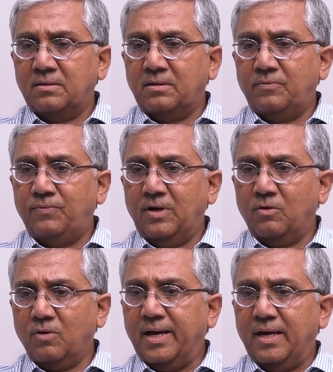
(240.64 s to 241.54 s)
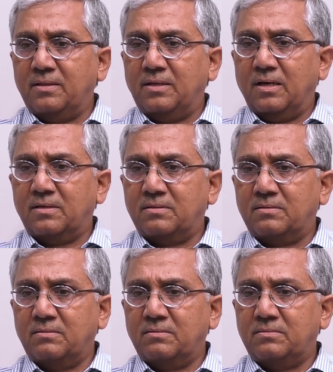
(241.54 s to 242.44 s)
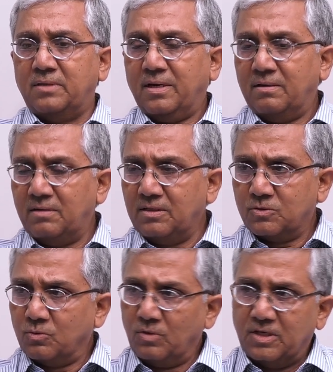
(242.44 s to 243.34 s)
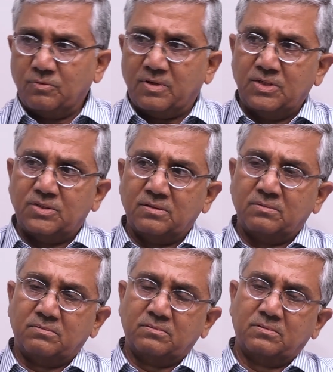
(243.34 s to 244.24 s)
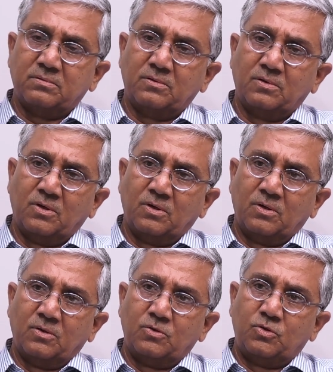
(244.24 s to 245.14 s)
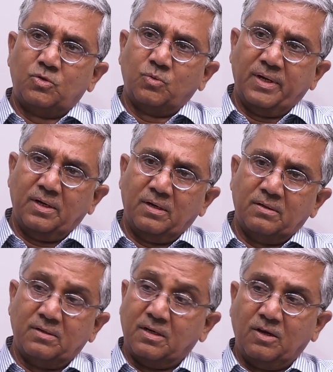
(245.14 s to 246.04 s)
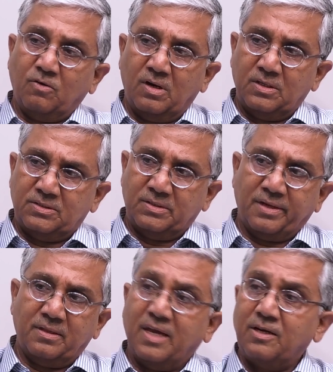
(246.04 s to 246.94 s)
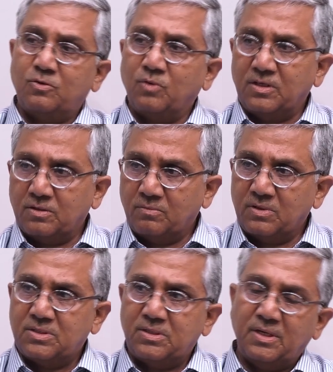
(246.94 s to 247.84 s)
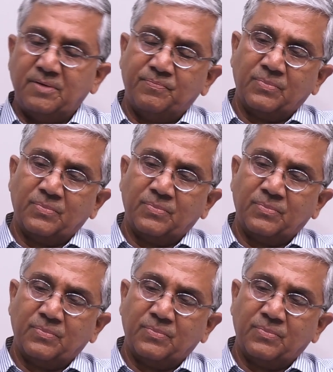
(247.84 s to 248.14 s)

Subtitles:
if we look at that secondary school education to a degree college and then to a university,